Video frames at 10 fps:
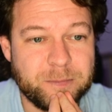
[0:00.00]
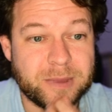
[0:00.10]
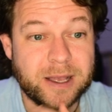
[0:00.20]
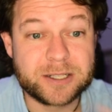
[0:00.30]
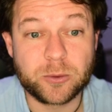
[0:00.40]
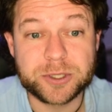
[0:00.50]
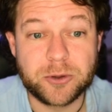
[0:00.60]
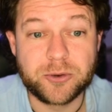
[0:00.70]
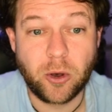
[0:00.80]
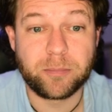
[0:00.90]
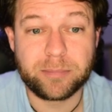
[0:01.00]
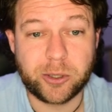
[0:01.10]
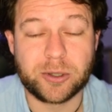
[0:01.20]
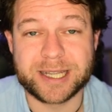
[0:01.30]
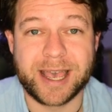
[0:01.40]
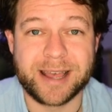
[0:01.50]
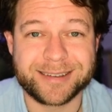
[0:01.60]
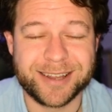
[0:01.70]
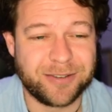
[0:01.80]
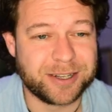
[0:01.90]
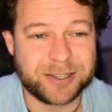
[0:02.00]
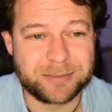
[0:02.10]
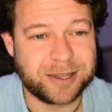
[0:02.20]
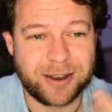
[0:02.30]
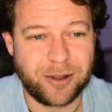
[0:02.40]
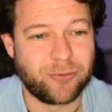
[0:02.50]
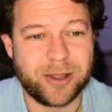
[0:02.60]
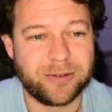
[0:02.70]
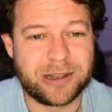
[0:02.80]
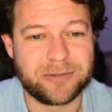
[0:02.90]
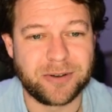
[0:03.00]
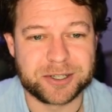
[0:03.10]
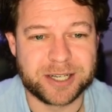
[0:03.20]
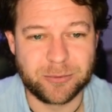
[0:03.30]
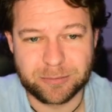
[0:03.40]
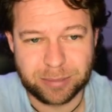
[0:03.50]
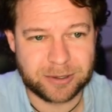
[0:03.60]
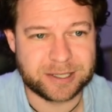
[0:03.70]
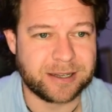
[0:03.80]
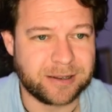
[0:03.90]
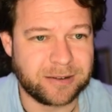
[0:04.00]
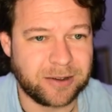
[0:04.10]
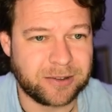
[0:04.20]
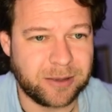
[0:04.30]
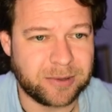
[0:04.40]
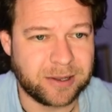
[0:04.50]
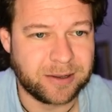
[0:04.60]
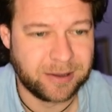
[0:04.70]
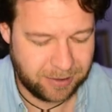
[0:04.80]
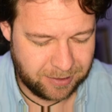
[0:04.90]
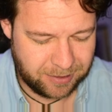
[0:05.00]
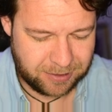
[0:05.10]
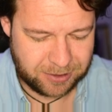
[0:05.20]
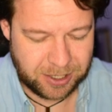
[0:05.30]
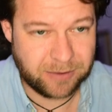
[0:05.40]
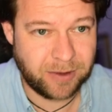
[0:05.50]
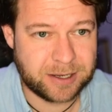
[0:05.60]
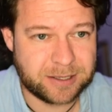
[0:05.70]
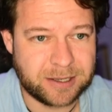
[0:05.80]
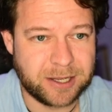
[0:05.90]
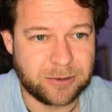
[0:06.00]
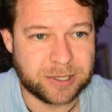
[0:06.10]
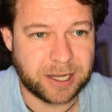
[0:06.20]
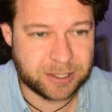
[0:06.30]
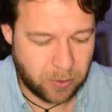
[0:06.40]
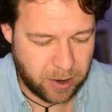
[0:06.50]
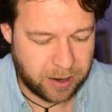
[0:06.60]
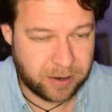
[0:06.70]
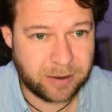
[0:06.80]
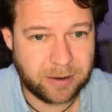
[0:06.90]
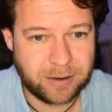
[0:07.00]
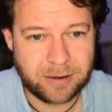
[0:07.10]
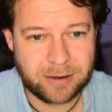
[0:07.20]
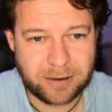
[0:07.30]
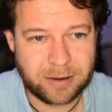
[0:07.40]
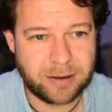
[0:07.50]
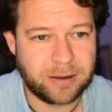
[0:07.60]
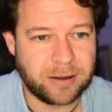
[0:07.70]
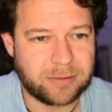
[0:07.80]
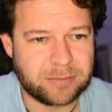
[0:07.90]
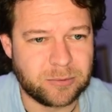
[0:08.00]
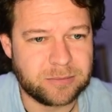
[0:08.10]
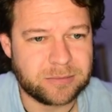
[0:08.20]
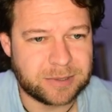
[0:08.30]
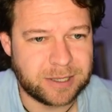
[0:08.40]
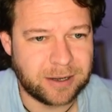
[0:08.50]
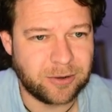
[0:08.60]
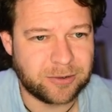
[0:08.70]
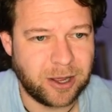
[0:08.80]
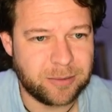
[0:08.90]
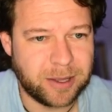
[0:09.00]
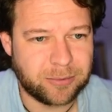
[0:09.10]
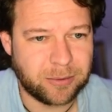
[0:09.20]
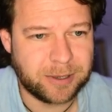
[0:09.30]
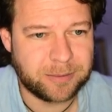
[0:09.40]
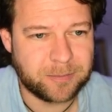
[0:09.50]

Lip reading: It's also not plotting it. If I typed in a real valued function, it would plot it. If I typed in g of x equals x squared, did I not type that properly?